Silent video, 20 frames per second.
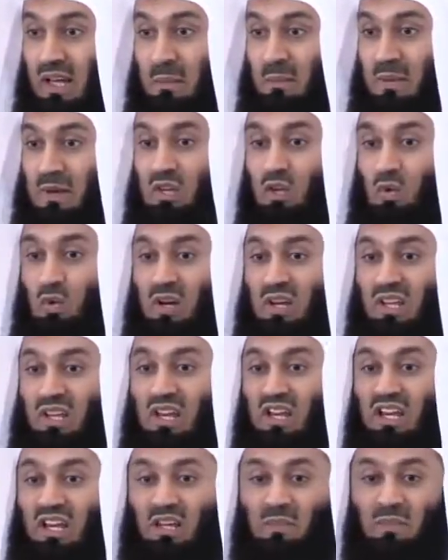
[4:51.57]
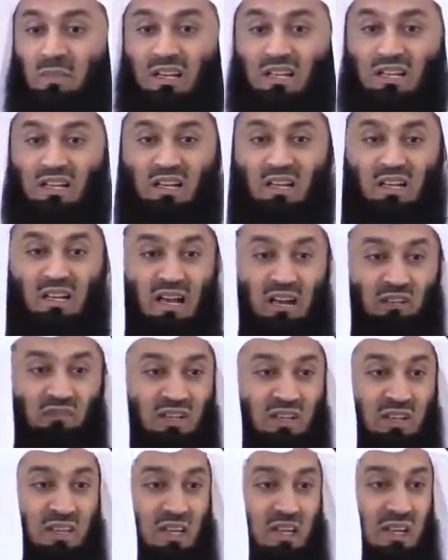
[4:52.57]
But you will hear immediately
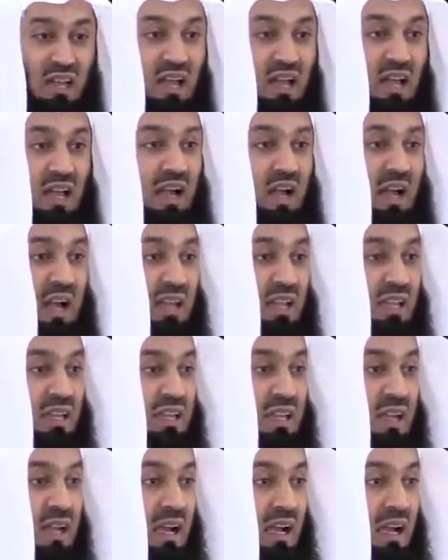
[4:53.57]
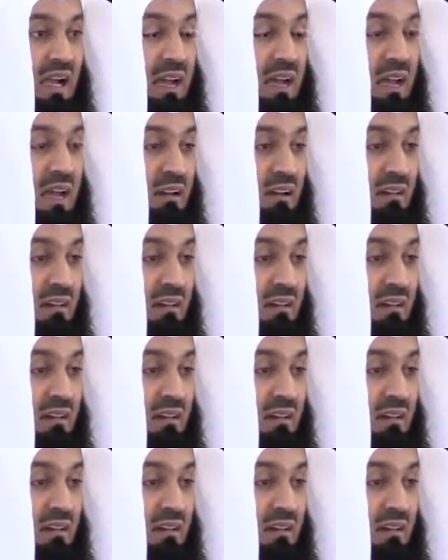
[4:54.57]
after that, hayya ala